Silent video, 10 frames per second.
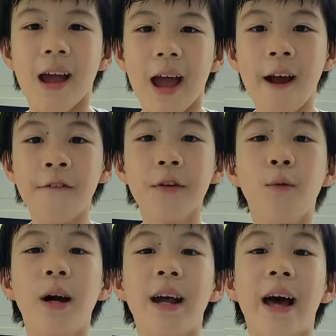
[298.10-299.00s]

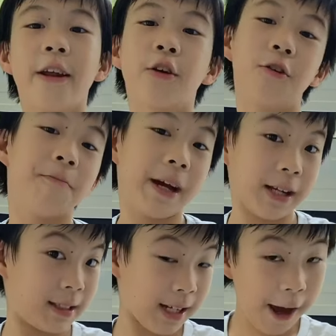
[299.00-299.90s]
Everyone had a group
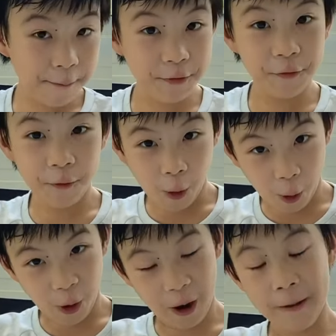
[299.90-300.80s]
except
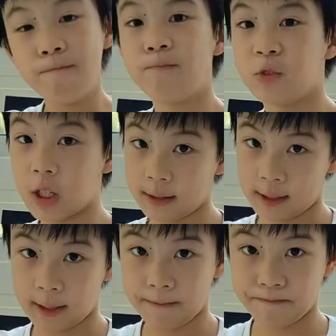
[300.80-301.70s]
for Jensen.